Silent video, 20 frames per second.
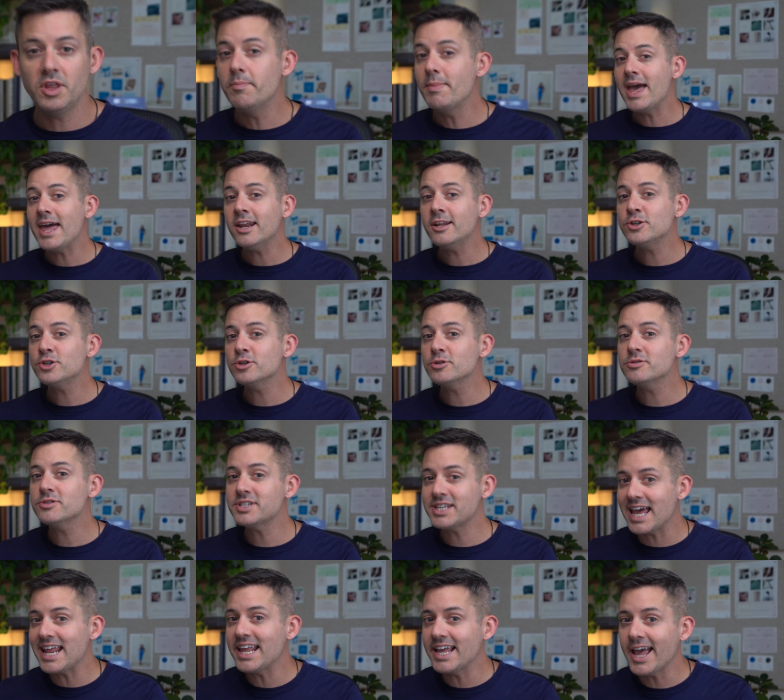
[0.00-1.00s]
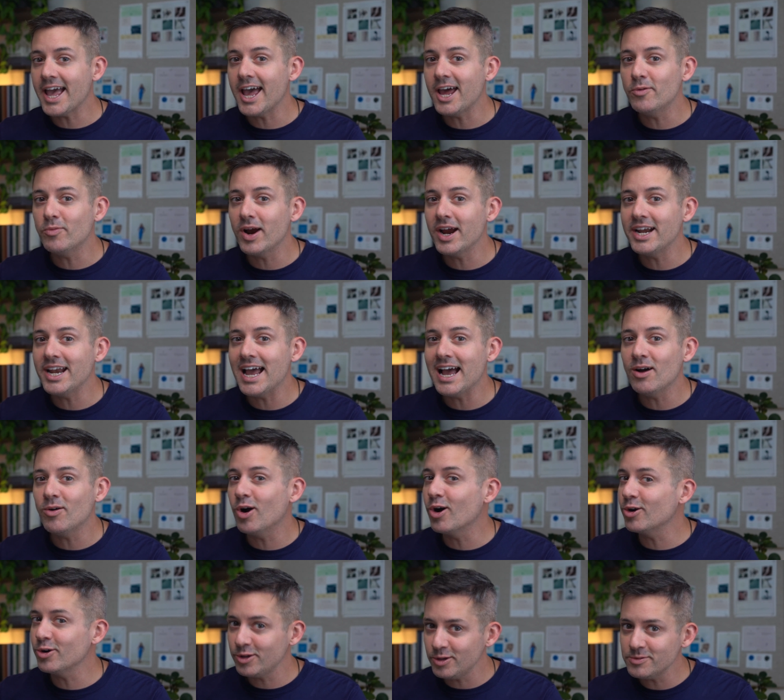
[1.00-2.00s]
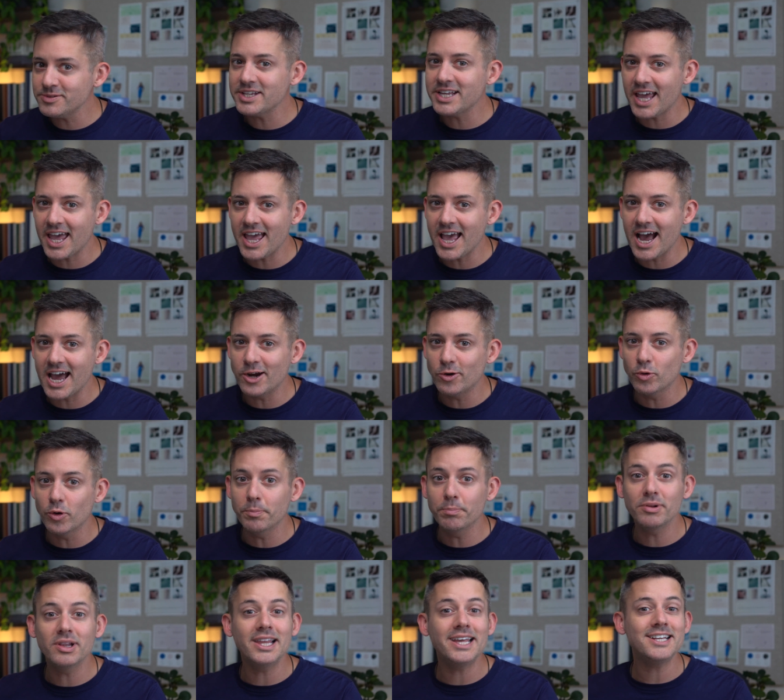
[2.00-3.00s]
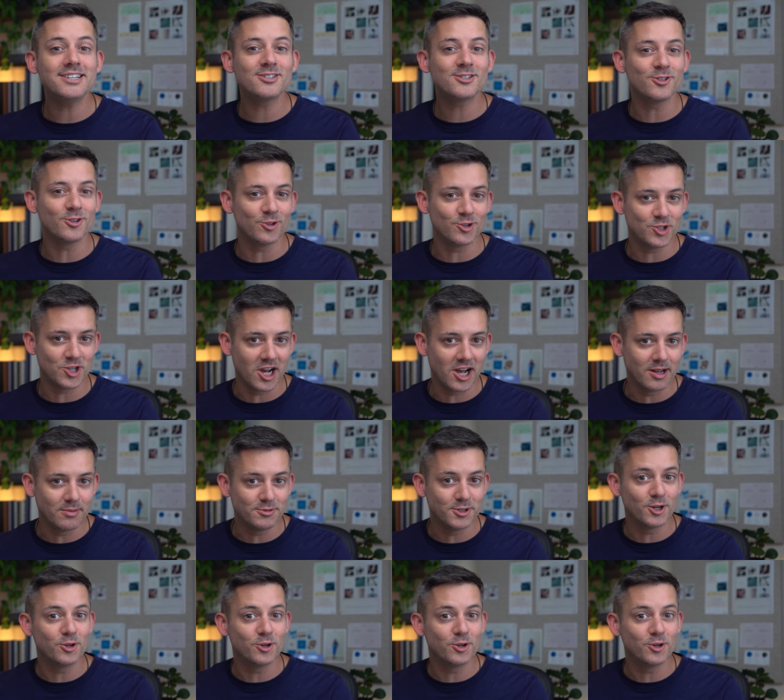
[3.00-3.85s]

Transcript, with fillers: The managers getting ahead right now aren't using A I to replace their job,